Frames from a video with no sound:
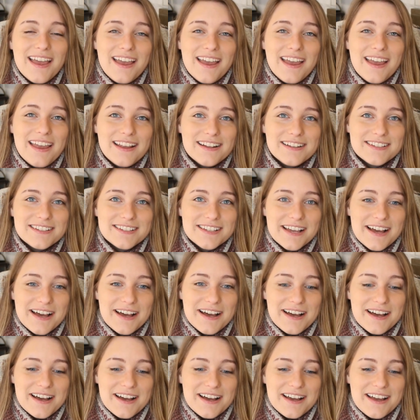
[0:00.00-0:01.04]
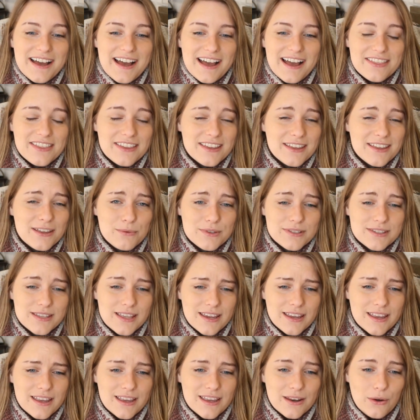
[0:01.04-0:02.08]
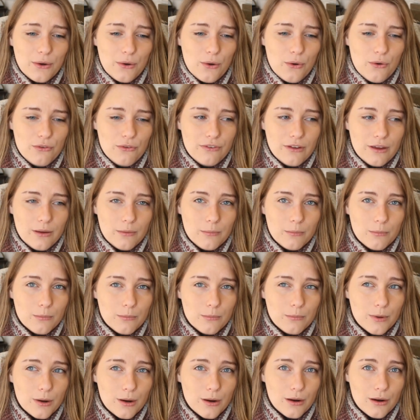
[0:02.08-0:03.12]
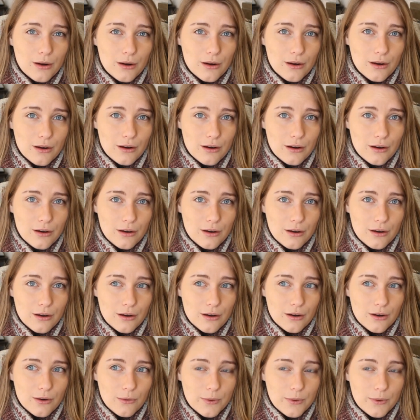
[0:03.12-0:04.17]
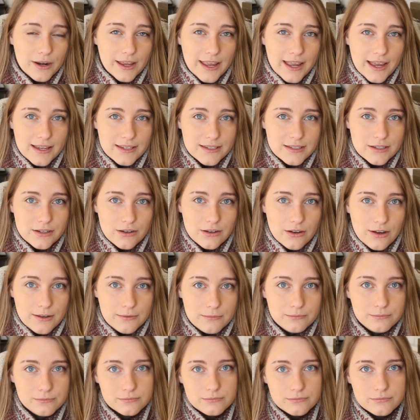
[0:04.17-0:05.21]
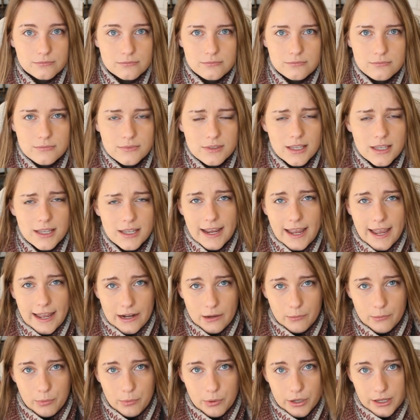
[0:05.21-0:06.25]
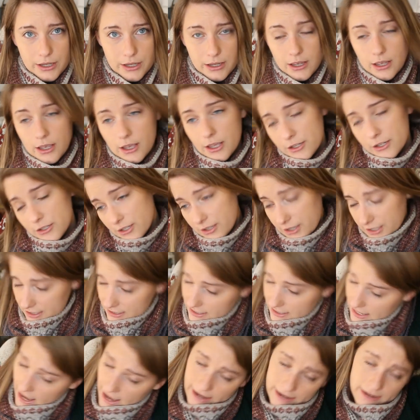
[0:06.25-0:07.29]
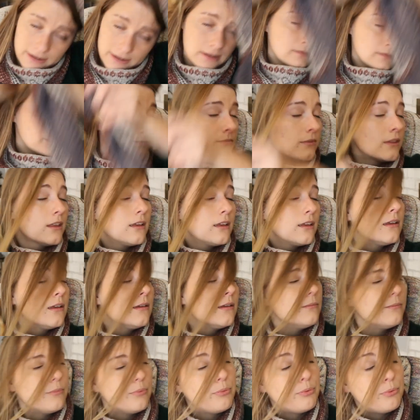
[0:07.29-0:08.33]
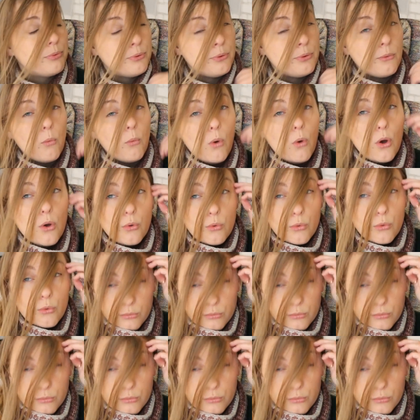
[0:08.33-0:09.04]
it's I think it was like November when I cast it on, and I kind of put it to the side. Whoa,